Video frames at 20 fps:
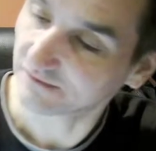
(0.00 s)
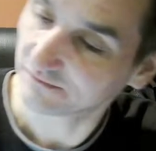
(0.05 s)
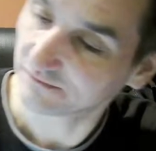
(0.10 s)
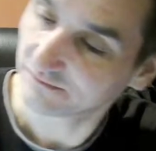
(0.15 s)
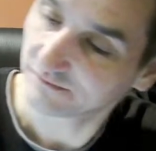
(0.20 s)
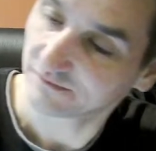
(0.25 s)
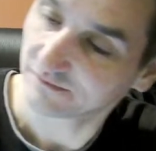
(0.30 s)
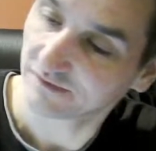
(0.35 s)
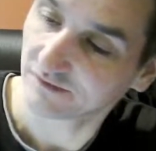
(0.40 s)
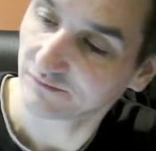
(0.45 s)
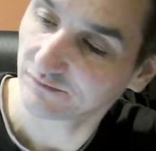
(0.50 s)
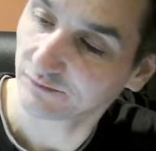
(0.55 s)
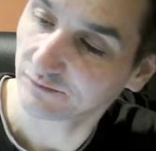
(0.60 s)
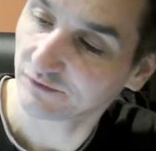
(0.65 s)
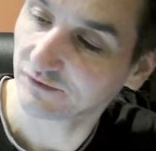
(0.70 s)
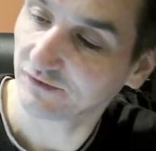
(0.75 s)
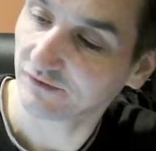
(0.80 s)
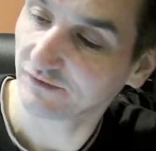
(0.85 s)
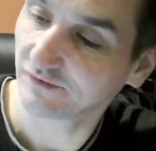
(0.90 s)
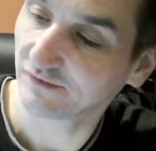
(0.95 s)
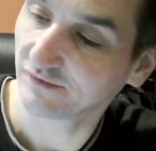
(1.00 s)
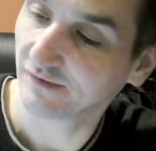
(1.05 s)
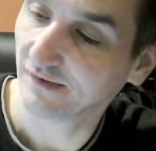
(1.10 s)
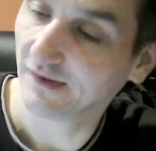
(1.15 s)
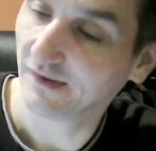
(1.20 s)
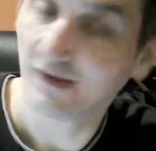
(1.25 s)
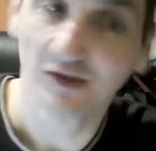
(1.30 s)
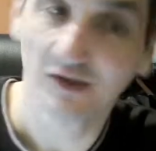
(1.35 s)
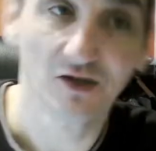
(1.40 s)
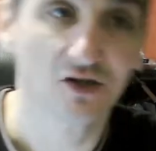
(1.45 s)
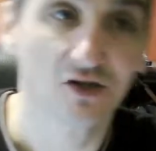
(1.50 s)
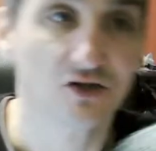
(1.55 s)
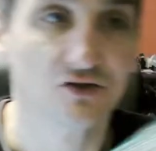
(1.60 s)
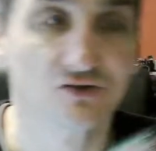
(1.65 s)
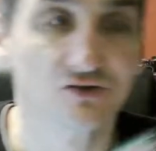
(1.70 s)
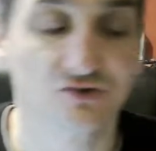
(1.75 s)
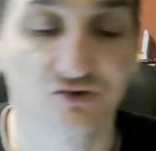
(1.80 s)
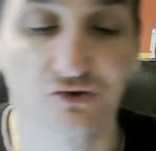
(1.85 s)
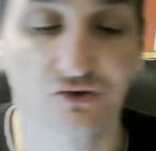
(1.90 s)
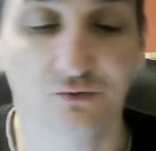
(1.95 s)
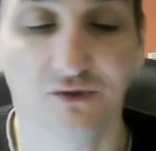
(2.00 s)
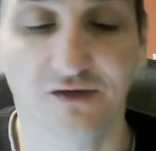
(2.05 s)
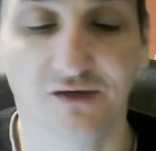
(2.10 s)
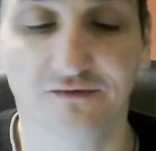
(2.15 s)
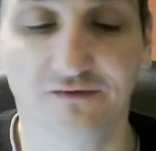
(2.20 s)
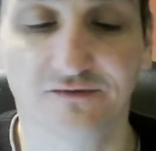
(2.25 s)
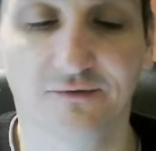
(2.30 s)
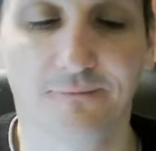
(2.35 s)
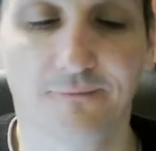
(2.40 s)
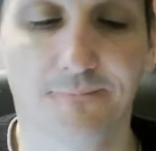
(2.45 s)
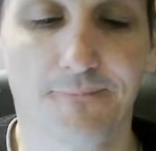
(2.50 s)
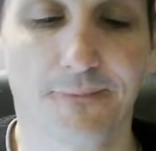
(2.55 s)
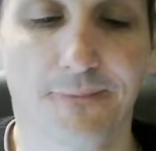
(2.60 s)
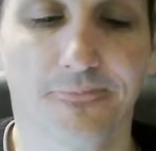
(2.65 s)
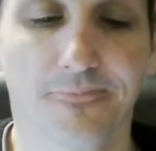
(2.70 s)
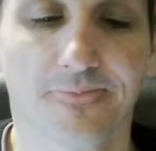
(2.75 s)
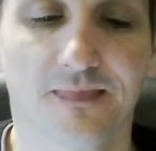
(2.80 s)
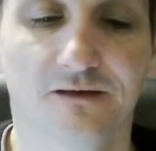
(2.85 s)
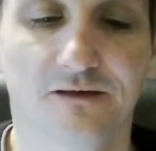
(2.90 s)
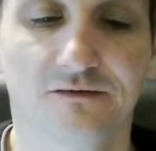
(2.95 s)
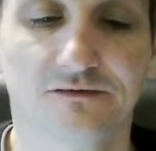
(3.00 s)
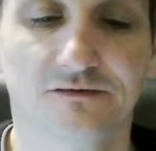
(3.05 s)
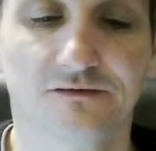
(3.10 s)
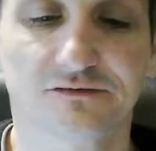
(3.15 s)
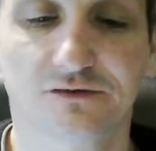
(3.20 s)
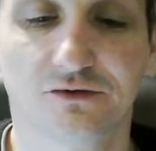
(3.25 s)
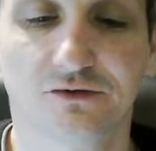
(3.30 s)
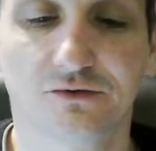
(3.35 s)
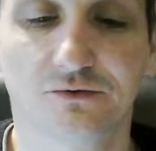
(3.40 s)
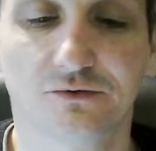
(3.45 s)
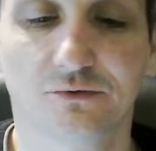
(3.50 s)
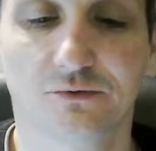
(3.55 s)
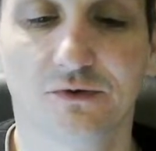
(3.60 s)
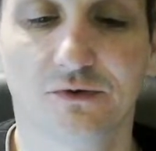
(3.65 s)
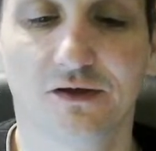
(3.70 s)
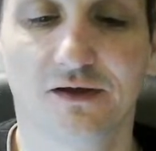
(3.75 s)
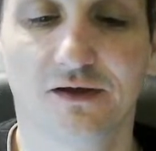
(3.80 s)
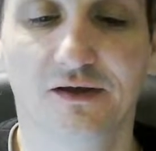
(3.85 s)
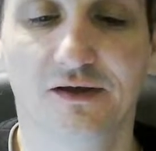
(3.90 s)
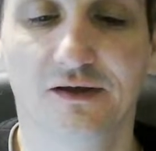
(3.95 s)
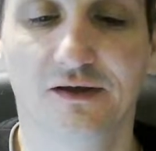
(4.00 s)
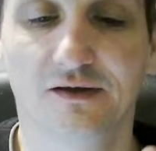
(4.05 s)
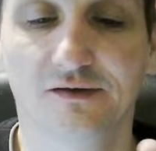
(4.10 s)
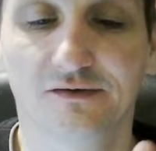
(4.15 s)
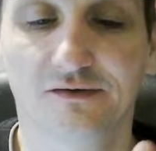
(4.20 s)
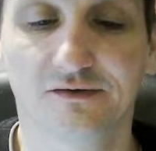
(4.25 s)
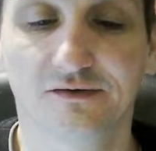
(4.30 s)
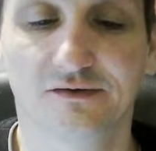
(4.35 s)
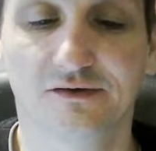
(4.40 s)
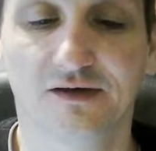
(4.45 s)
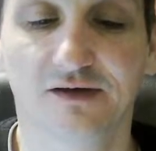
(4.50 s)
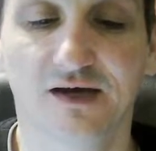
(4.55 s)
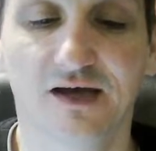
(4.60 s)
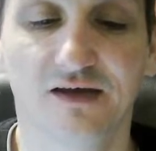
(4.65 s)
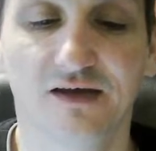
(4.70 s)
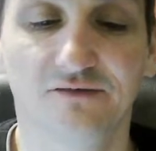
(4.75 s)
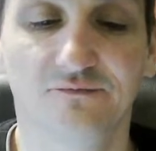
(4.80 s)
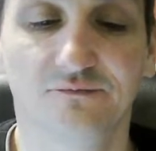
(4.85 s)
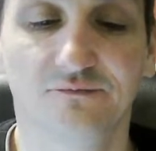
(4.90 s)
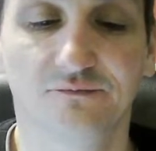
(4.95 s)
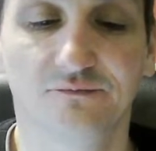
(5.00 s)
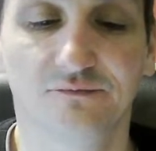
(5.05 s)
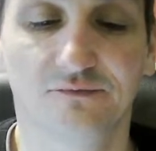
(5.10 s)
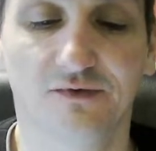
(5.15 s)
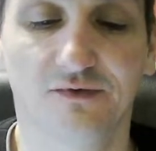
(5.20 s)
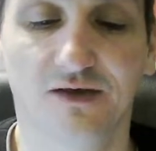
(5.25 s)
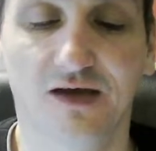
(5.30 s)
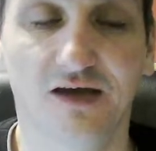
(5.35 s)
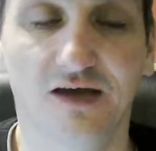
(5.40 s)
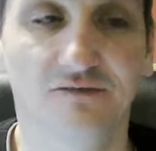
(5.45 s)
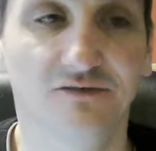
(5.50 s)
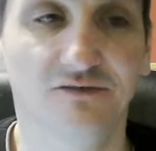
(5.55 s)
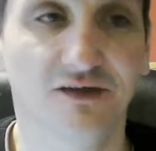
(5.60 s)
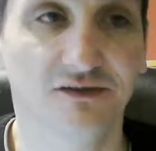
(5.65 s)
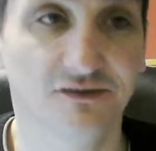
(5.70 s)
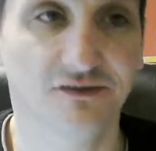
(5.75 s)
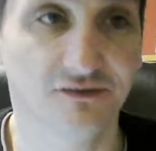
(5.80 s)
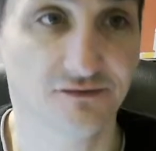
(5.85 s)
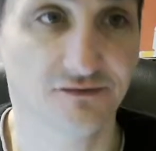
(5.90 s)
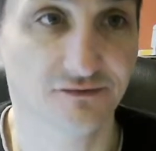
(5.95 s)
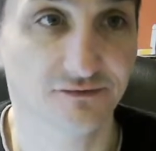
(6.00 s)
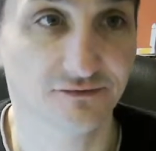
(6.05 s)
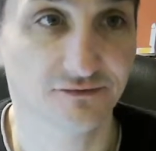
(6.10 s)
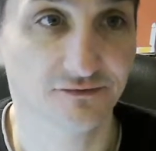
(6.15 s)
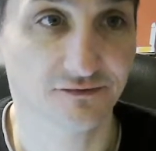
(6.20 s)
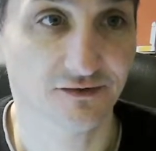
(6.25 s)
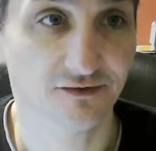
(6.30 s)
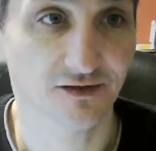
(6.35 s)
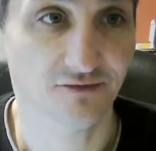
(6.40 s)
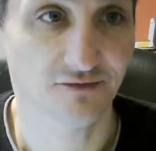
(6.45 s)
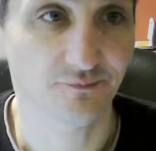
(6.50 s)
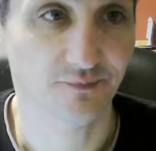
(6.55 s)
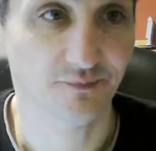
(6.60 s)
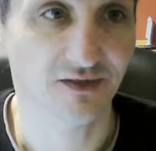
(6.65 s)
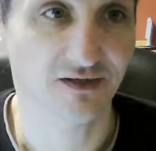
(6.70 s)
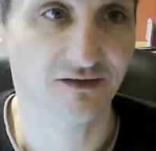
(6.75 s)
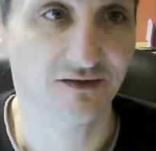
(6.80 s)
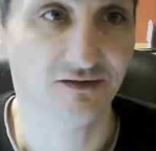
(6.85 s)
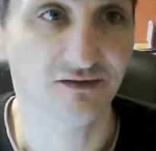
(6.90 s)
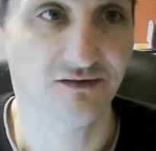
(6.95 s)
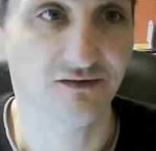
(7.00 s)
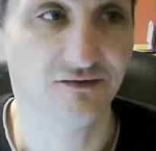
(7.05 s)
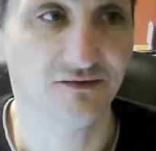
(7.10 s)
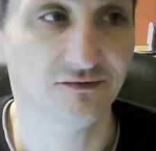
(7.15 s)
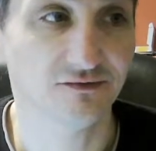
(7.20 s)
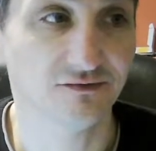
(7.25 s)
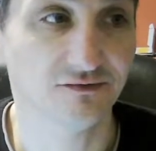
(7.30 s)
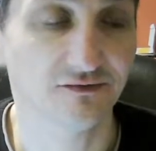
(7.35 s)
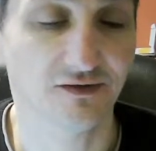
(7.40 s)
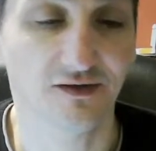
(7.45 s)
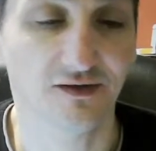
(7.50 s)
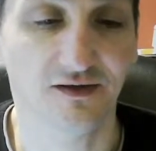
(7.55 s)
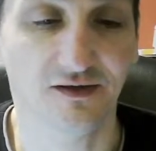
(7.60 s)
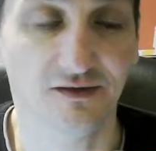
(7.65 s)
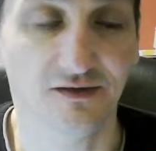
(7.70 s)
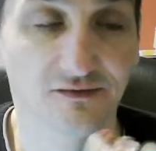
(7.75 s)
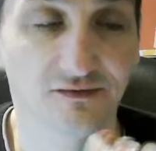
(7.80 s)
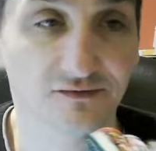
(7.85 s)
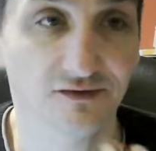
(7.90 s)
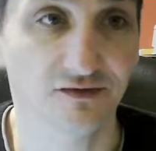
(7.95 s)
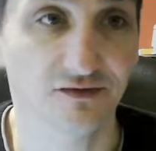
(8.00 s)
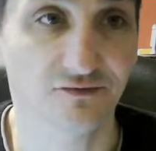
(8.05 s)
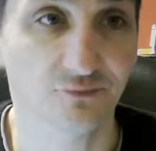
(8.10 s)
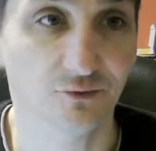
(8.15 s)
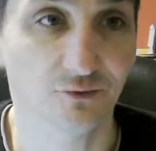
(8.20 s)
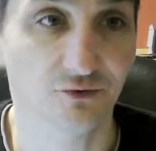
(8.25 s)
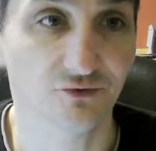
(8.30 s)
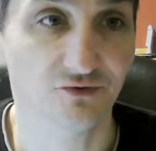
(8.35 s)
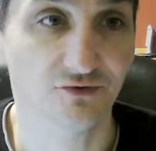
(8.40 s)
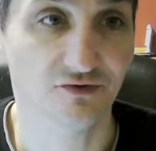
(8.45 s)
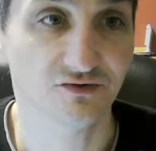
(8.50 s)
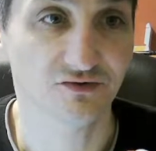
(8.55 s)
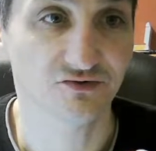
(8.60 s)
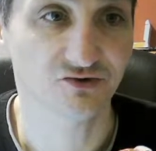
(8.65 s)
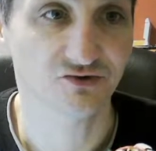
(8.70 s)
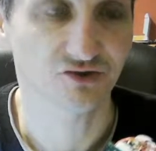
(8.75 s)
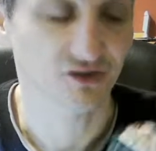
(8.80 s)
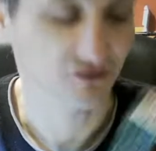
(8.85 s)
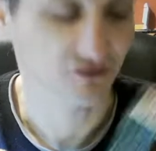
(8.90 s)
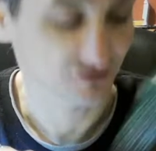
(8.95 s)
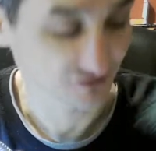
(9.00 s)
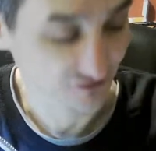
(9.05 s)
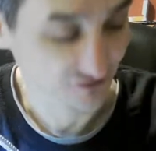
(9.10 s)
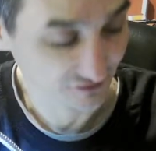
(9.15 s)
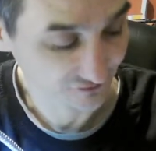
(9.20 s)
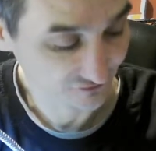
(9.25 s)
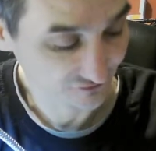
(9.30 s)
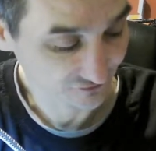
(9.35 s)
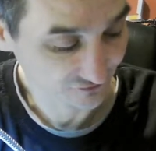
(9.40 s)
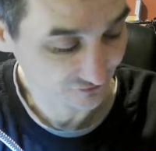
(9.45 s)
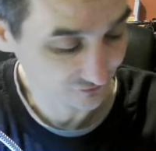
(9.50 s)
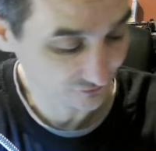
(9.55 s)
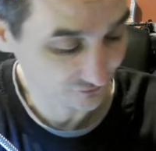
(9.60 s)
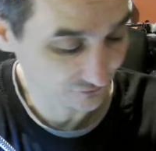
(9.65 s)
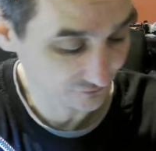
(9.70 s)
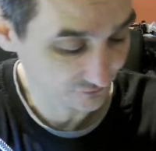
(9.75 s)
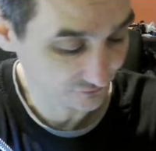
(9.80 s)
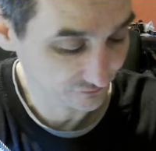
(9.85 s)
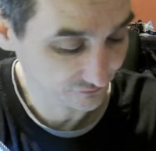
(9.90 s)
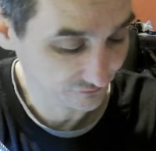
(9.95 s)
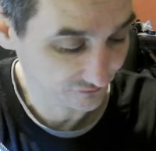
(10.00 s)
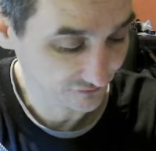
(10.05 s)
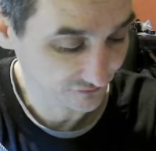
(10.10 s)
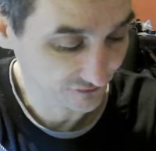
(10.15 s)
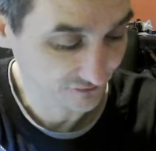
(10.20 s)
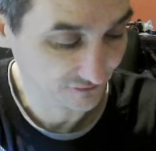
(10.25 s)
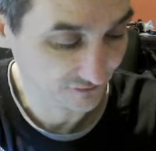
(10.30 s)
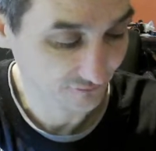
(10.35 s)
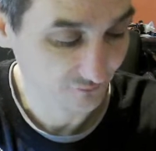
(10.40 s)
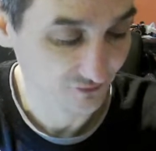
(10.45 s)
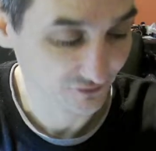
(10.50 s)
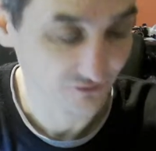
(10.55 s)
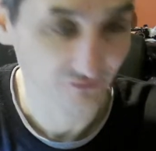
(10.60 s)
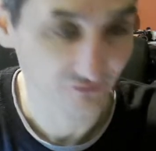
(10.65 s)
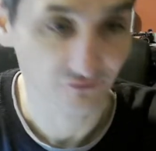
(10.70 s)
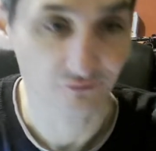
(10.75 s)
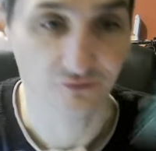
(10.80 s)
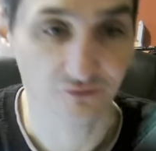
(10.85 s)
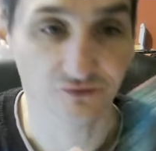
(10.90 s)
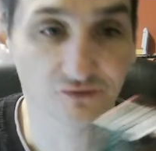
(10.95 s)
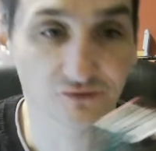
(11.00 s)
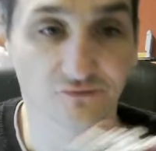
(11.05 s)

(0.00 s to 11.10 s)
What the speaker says: that's what it is. So yes, so I've done it, I've plugged it in, and guess what, it's charging, yes. So yeah, we can switch off